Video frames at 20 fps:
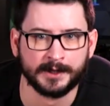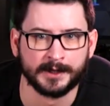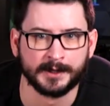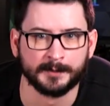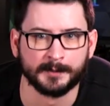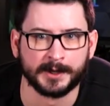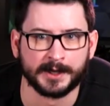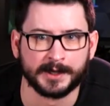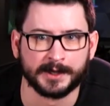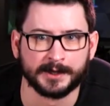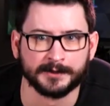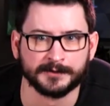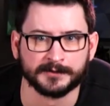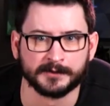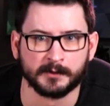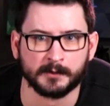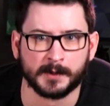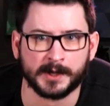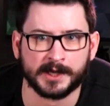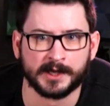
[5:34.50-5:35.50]
and my head is
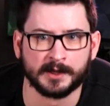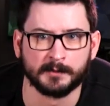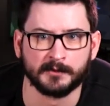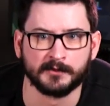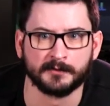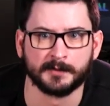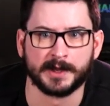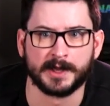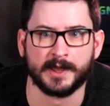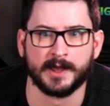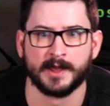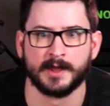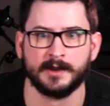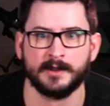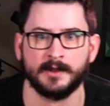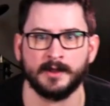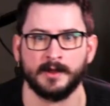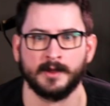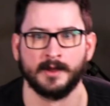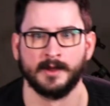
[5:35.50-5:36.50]
in the way, I'll move my
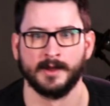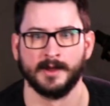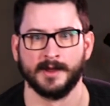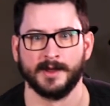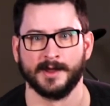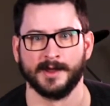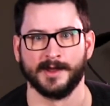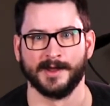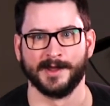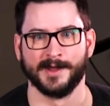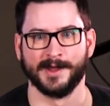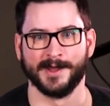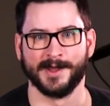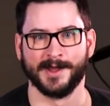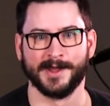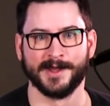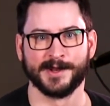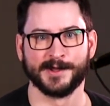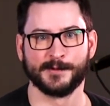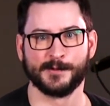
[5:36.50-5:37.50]
head.
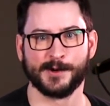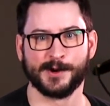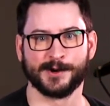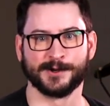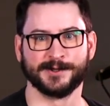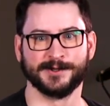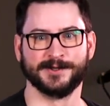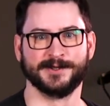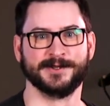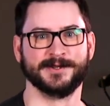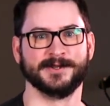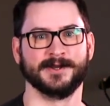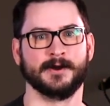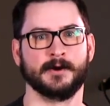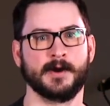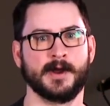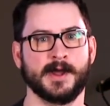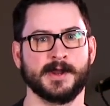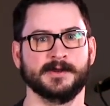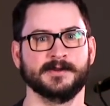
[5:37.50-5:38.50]
And it worked. All
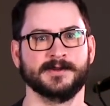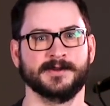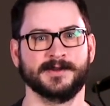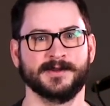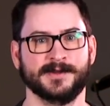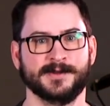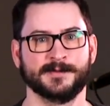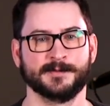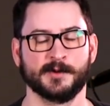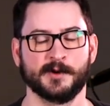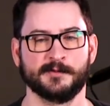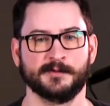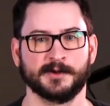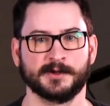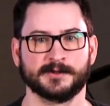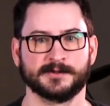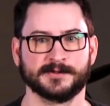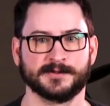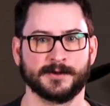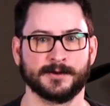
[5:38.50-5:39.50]
right,
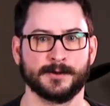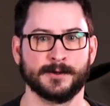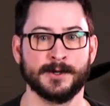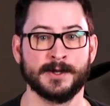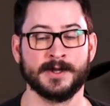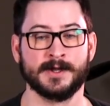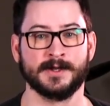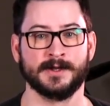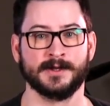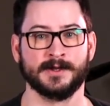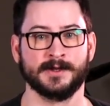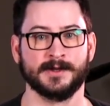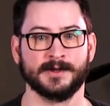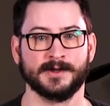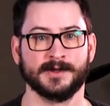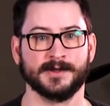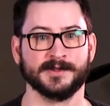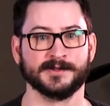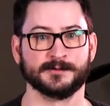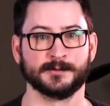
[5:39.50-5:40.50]
perfect. So
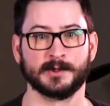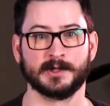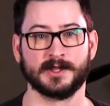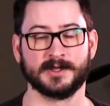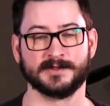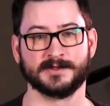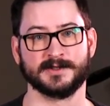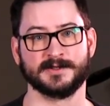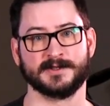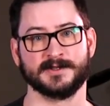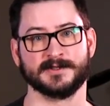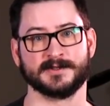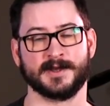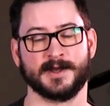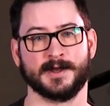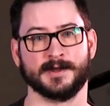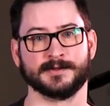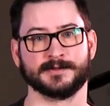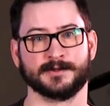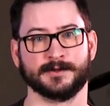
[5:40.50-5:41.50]
it's really as easy as
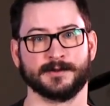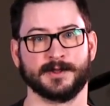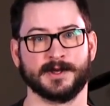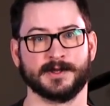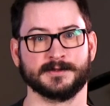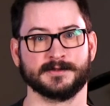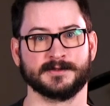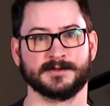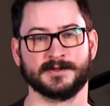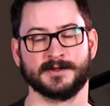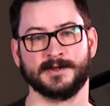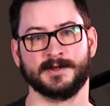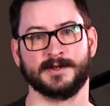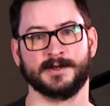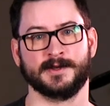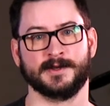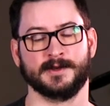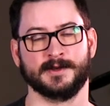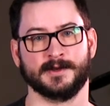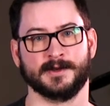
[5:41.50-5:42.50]
that. So that's
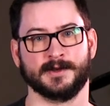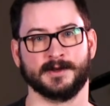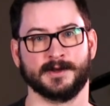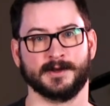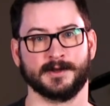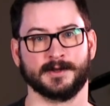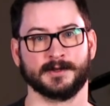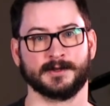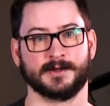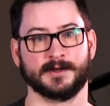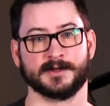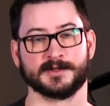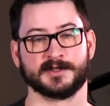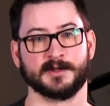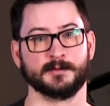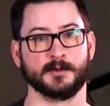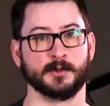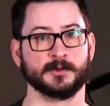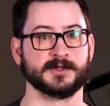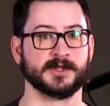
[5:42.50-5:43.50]
uh,
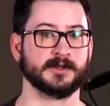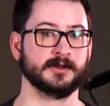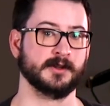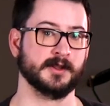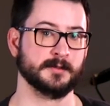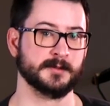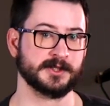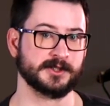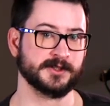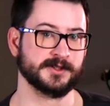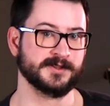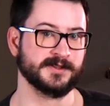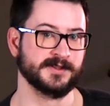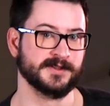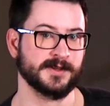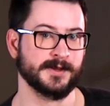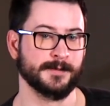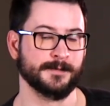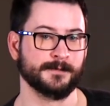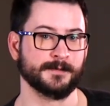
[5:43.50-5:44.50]
custom no signal
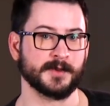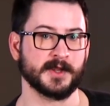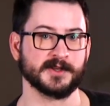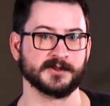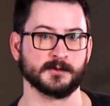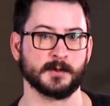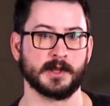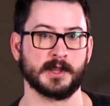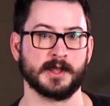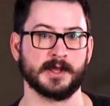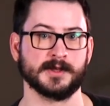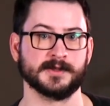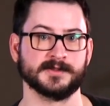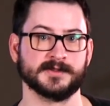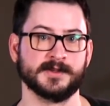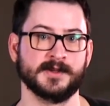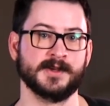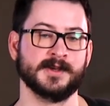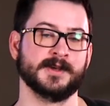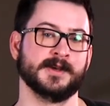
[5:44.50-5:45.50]
images, as well as